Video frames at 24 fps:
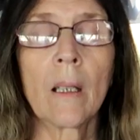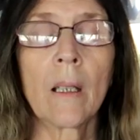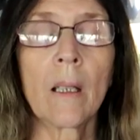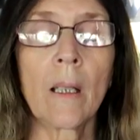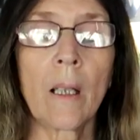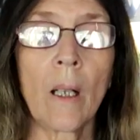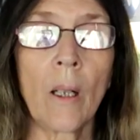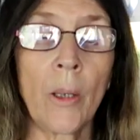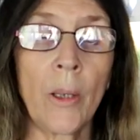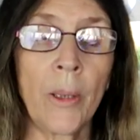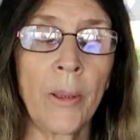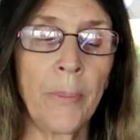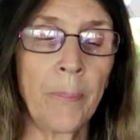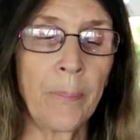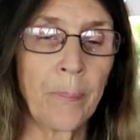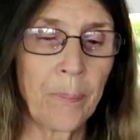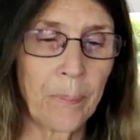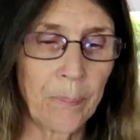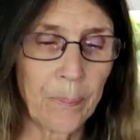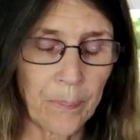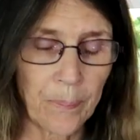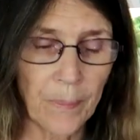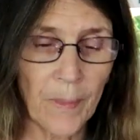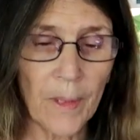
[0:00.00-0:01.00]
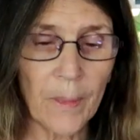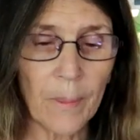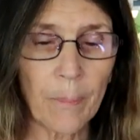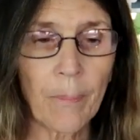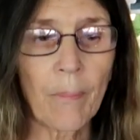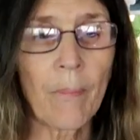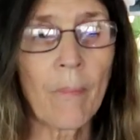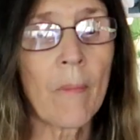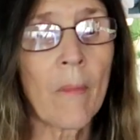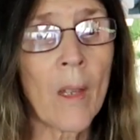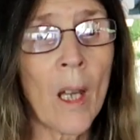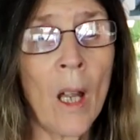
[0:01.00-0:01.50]
So,
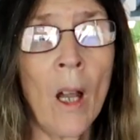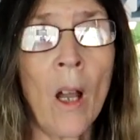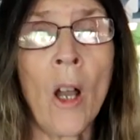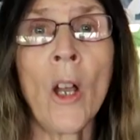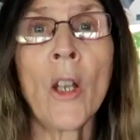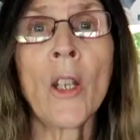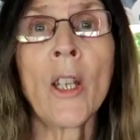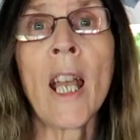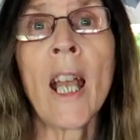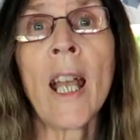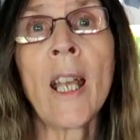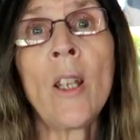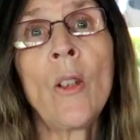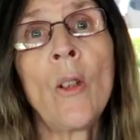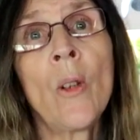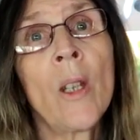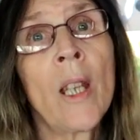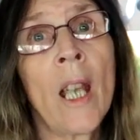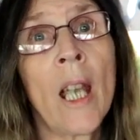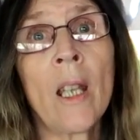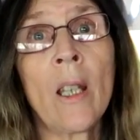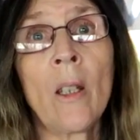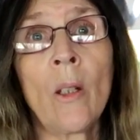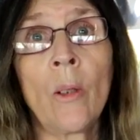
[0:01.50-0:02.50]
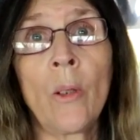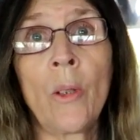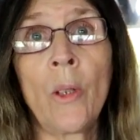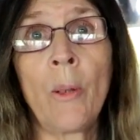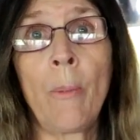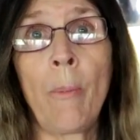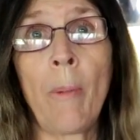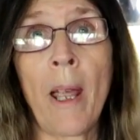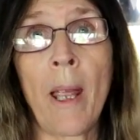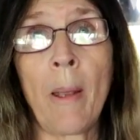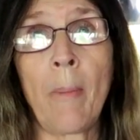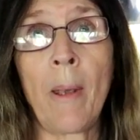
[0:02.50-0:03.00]
okay, you get your new
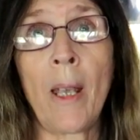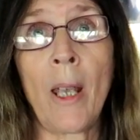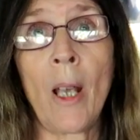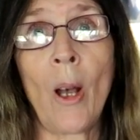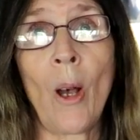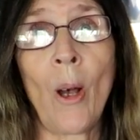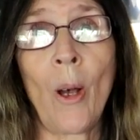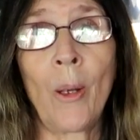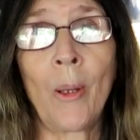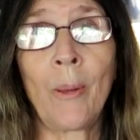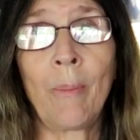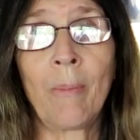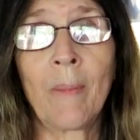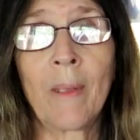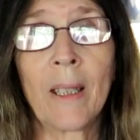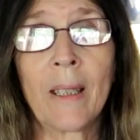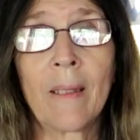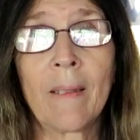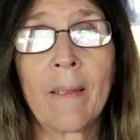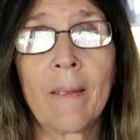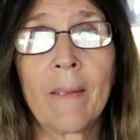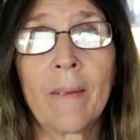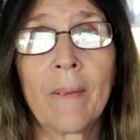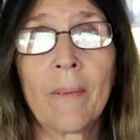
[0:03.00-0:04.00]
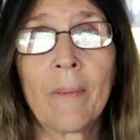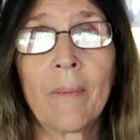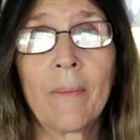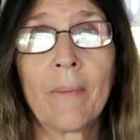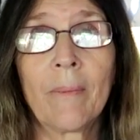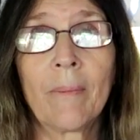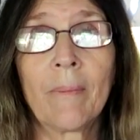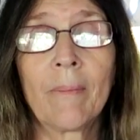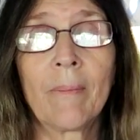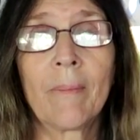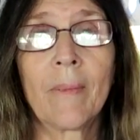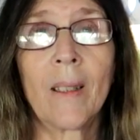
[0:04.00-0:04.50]
baby home,
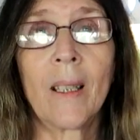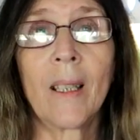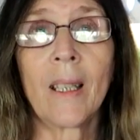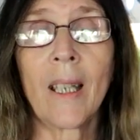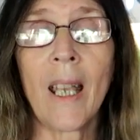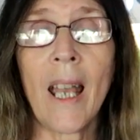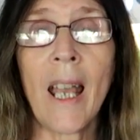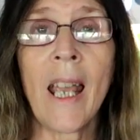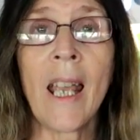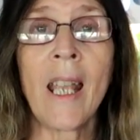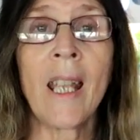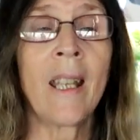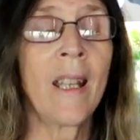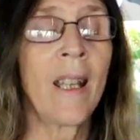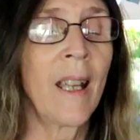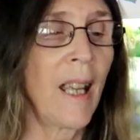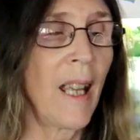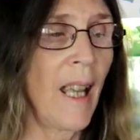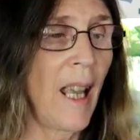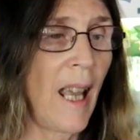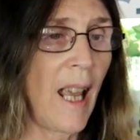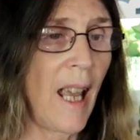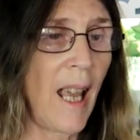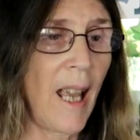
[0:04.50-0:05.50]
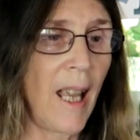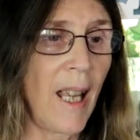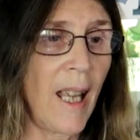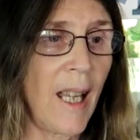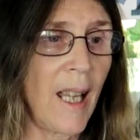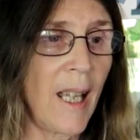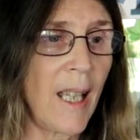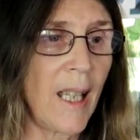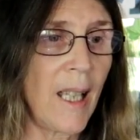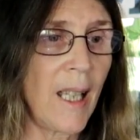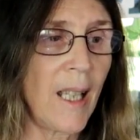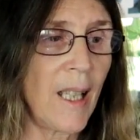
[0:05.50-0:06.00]
okay,
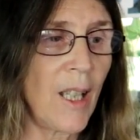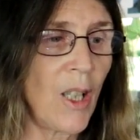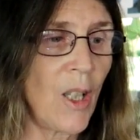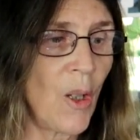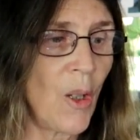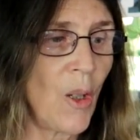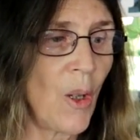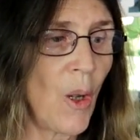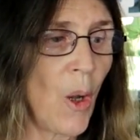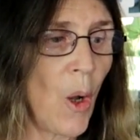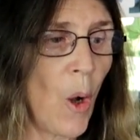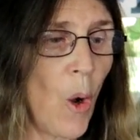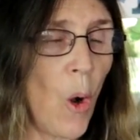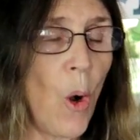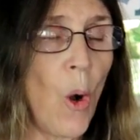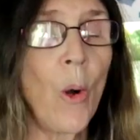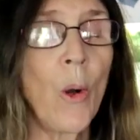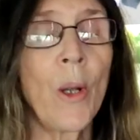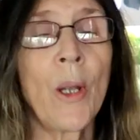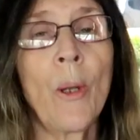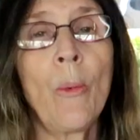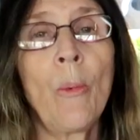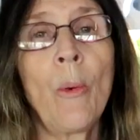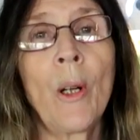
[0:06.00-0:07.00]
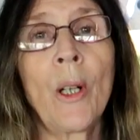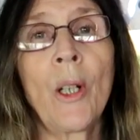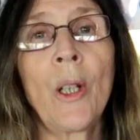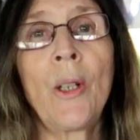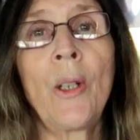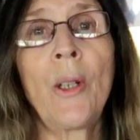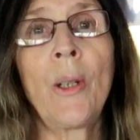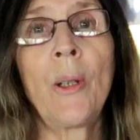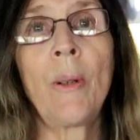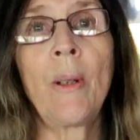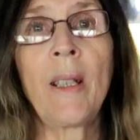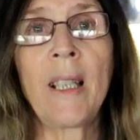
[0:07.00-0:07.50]
and all you want to
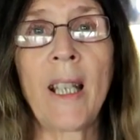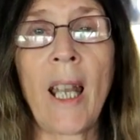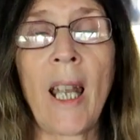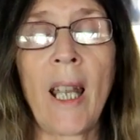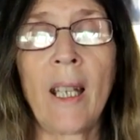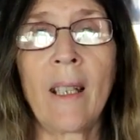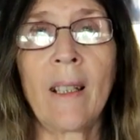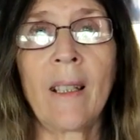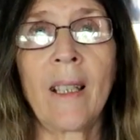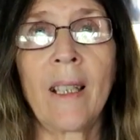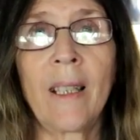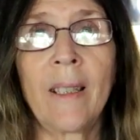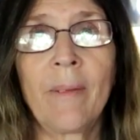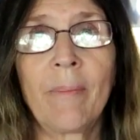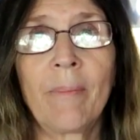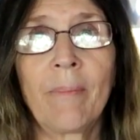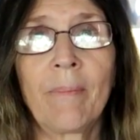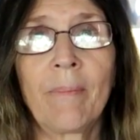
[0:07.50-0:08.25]
do is handle it,